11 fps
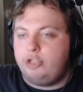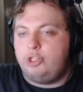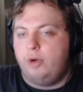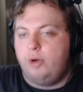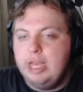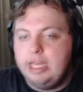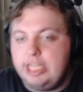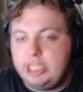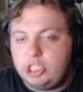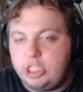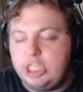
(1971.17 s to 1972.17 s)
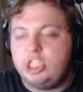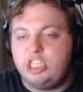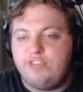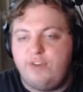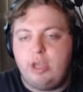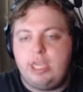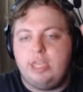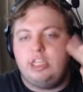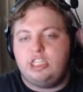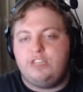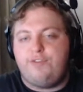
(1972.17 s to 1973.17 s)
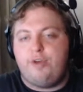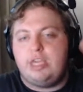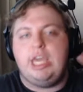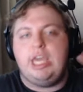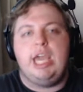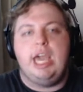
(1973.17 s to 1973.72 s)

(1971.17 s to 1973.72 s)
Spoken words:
So this is very key,